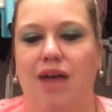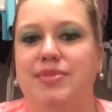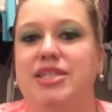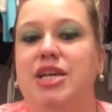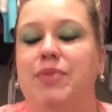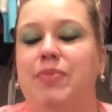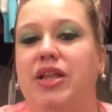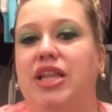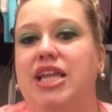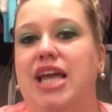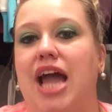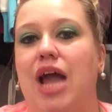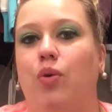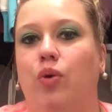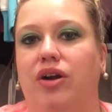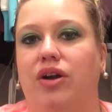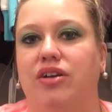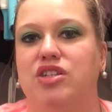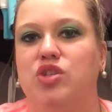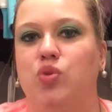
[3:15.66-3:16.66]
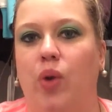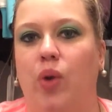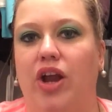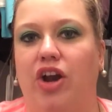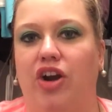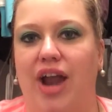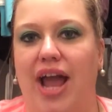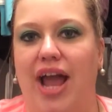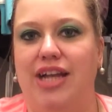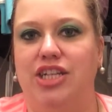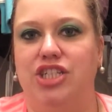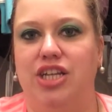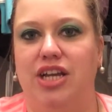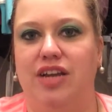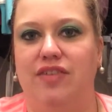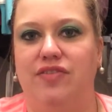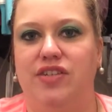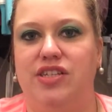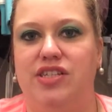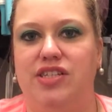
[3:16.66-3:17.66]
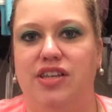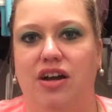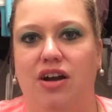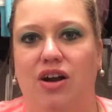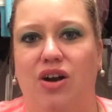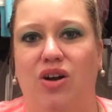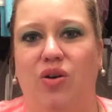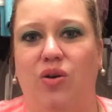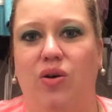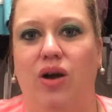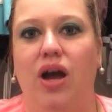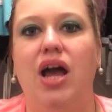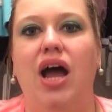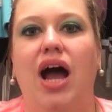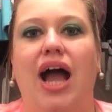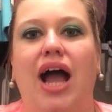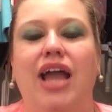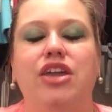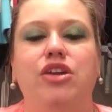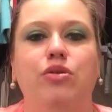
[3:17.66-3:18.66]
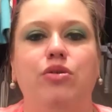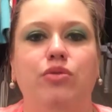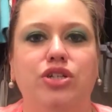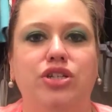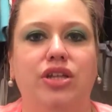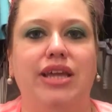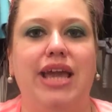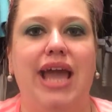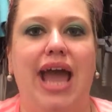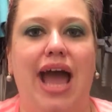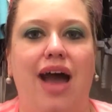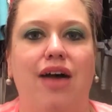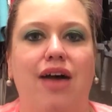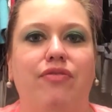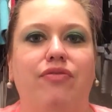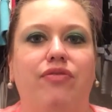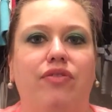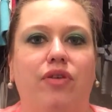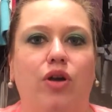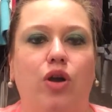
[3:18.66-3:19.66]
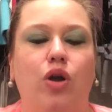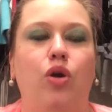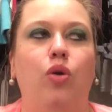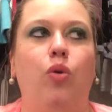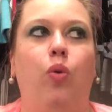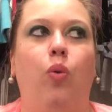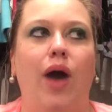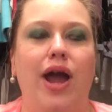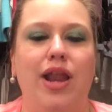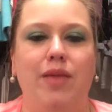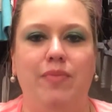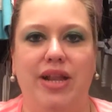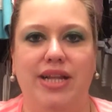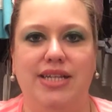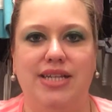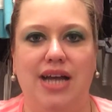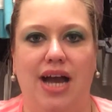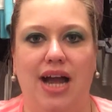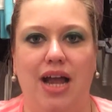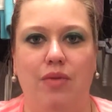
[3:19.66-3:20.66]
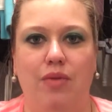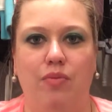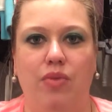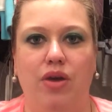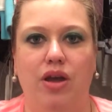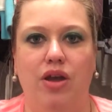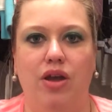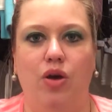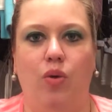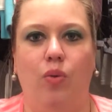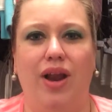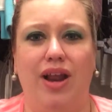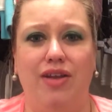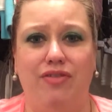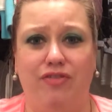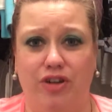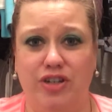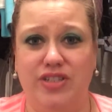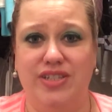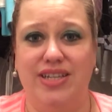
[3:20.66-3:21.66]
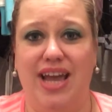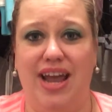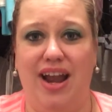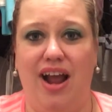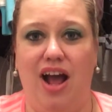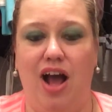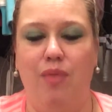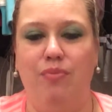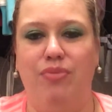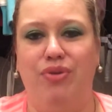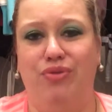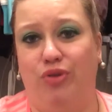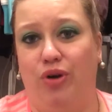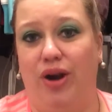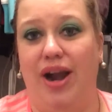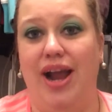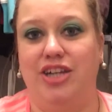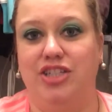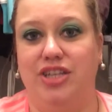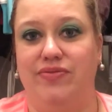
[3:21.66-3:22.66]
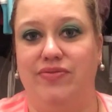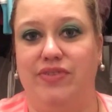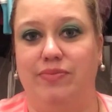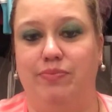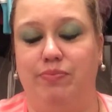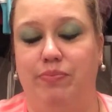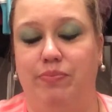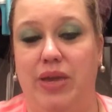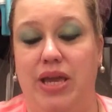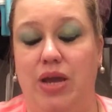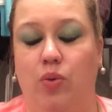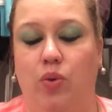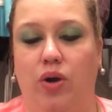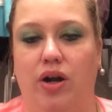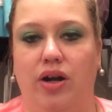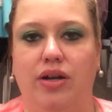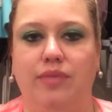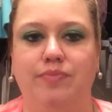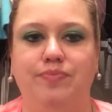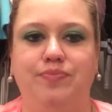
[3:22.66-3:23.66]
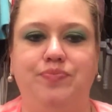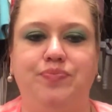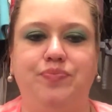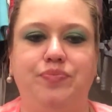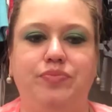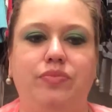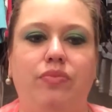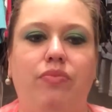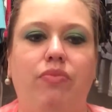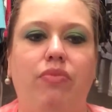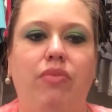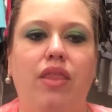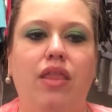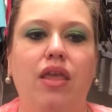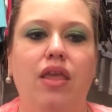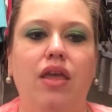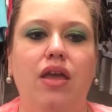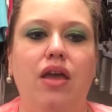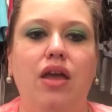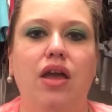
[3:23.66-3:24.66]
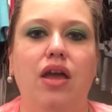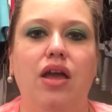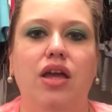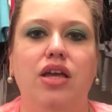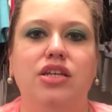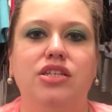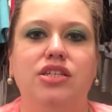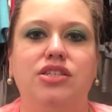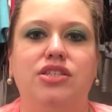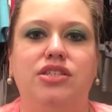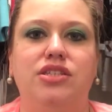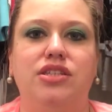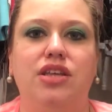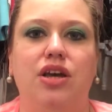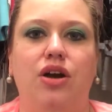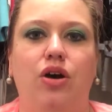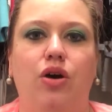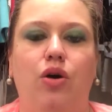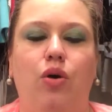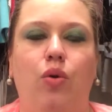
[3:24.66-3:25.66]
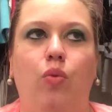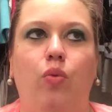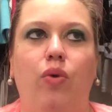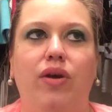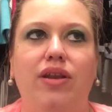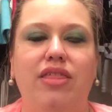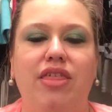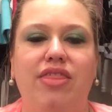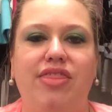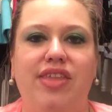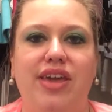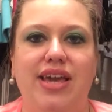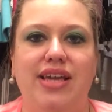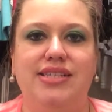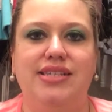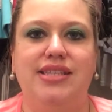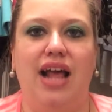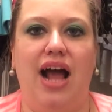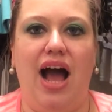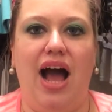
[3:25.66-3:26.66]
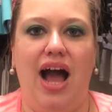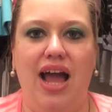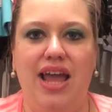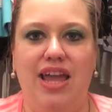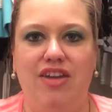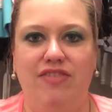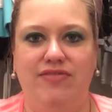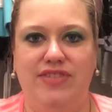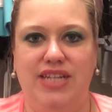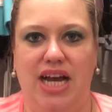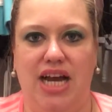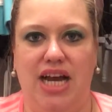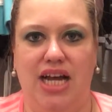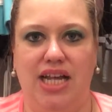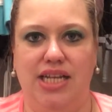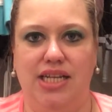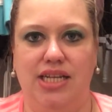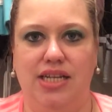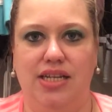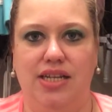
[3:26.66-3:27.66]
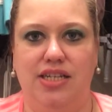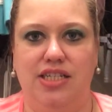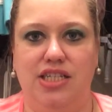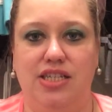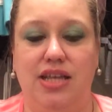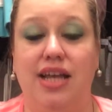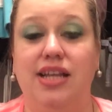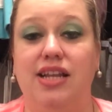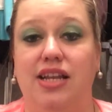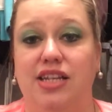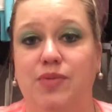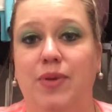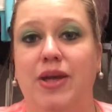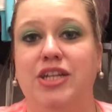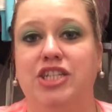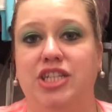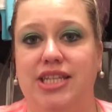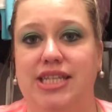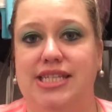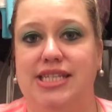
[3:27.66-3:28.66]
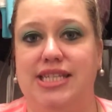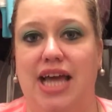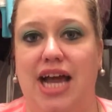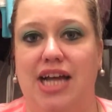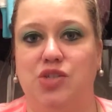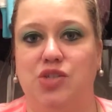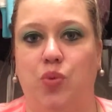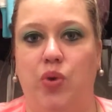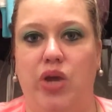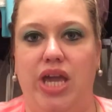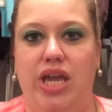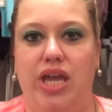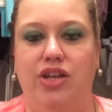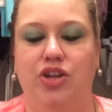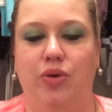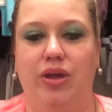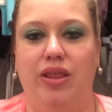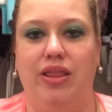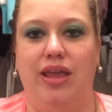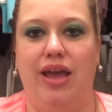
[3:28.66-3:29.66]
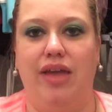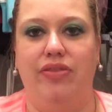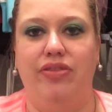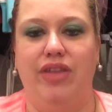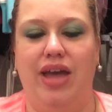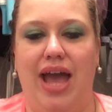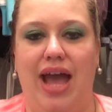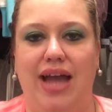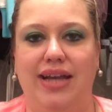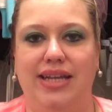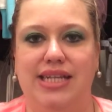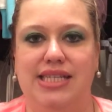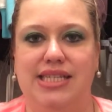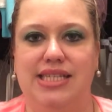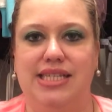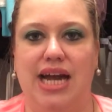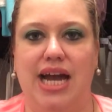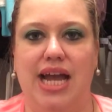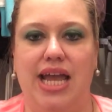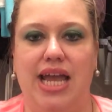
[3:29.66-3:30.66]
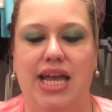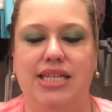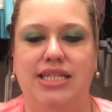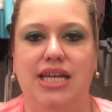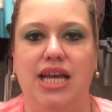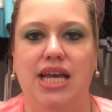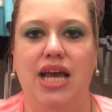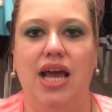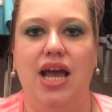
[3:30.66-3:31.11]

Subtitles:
Typically I work swing or night shift, so I usually have quite a bit of time when I first get up before I actually have to be at work. So one of the things that I have done, and especially this last week, doing the Atkins diet,